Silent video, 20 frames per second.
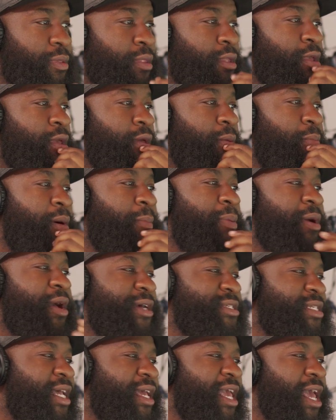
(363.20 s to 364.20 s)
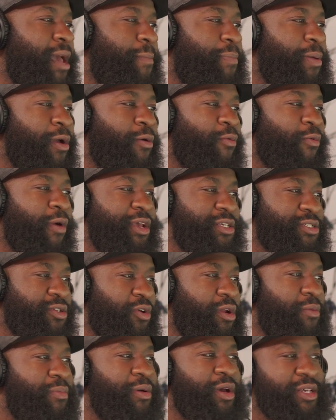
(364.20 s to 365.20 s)
But because they can't pin race on
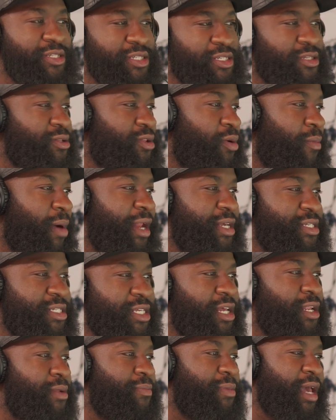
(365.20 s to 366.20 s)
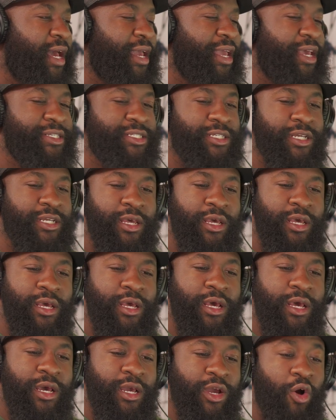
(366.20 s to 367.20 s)
it, because nobody's telling me, I guess to
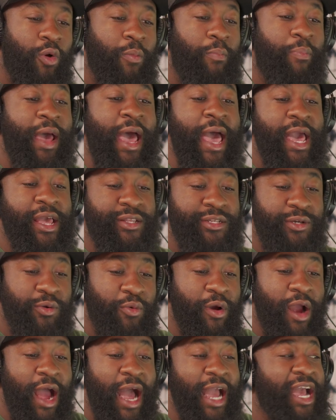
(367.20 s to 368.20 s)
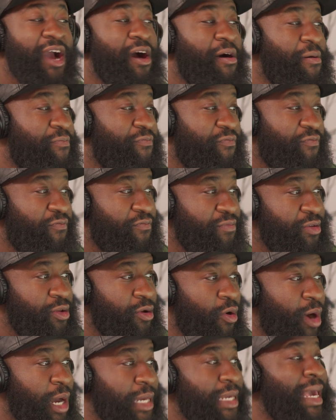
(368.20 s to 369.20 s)
go back to where I come, you know,
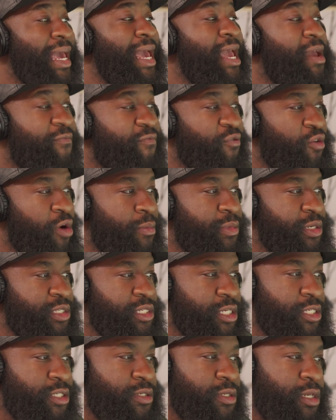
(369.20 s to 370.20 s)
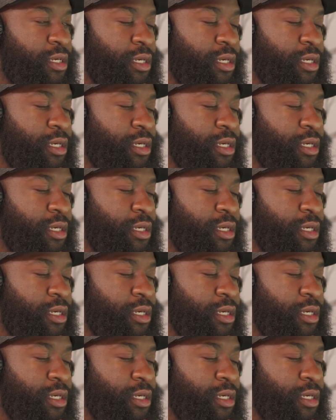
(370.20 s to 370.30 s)
I came from essentially,